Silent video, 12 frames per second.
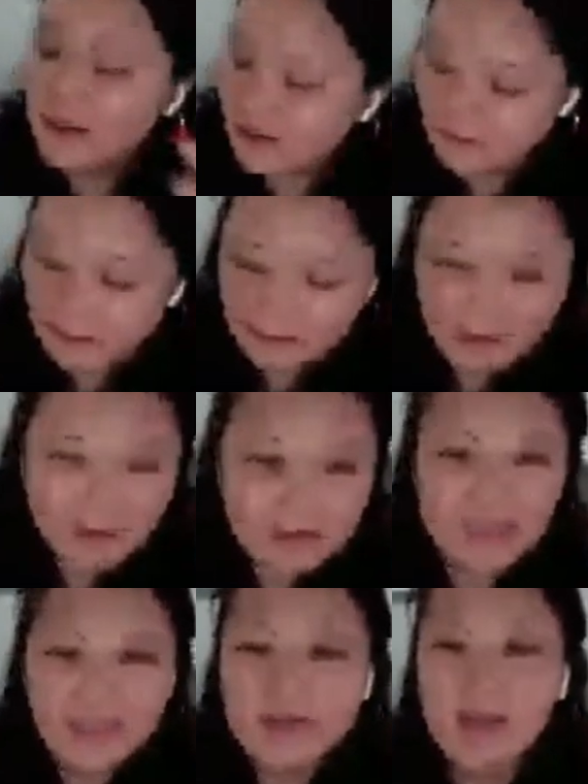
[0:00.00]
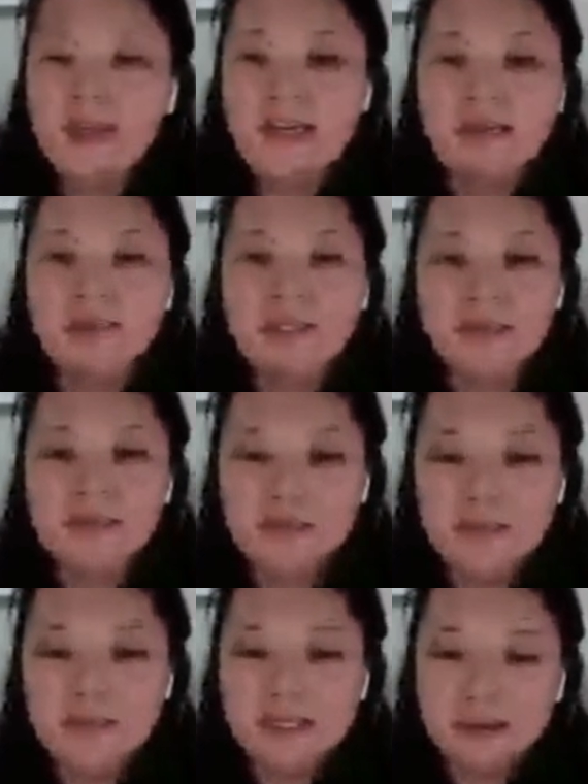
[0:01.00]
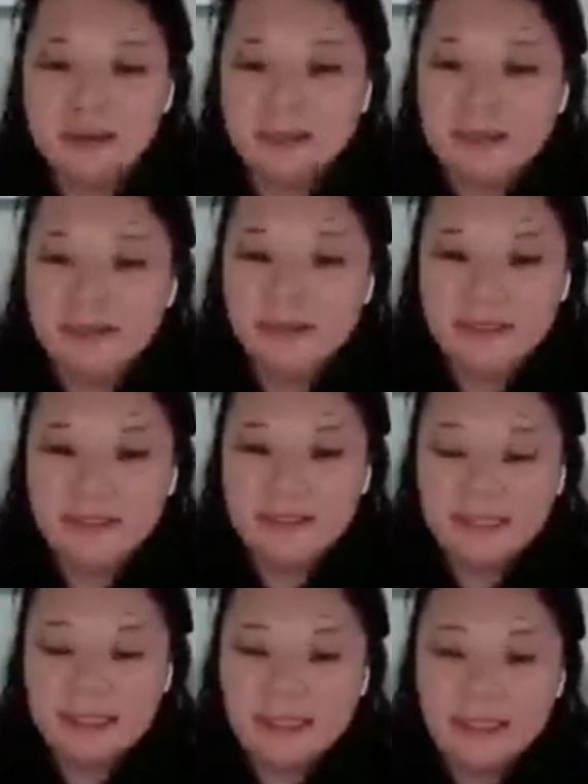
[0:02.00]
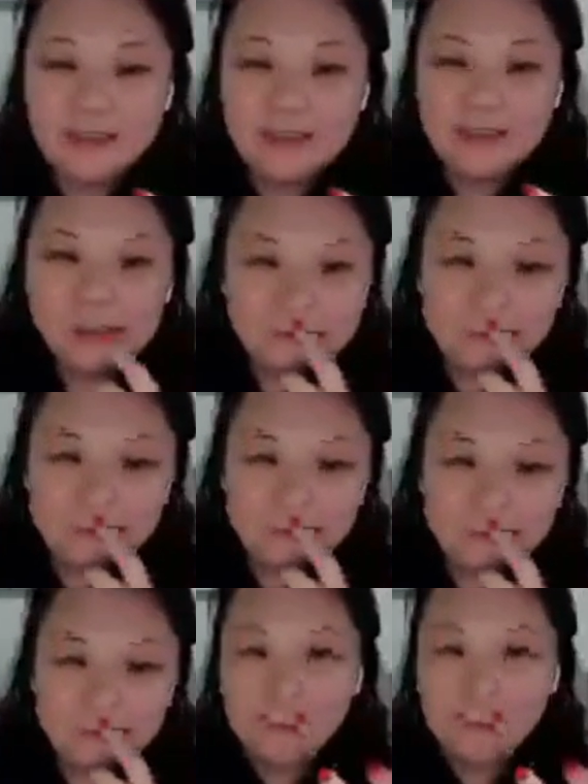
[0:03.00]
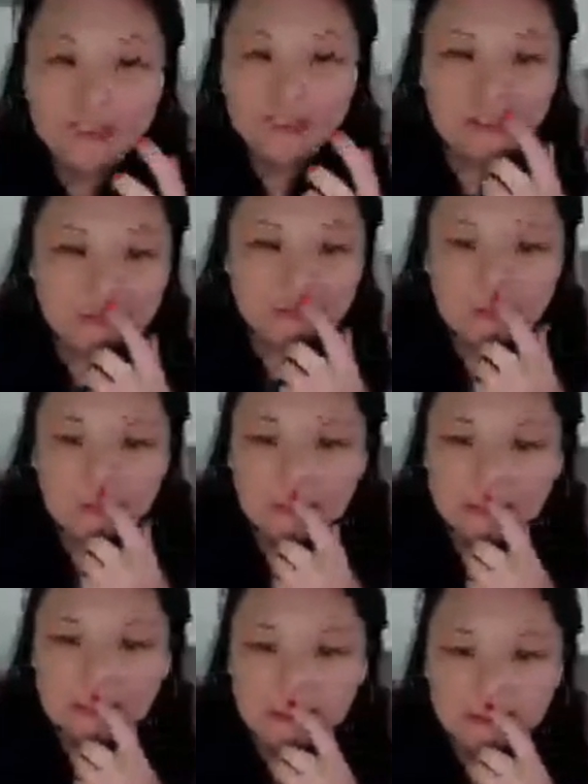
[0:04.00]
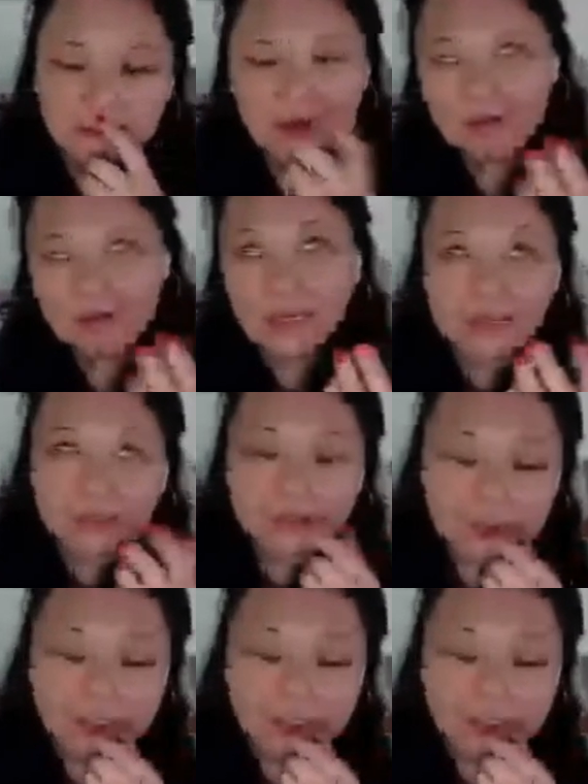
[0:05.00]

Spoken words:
For example, a nice area, it would naturally come suburbs instead of rich.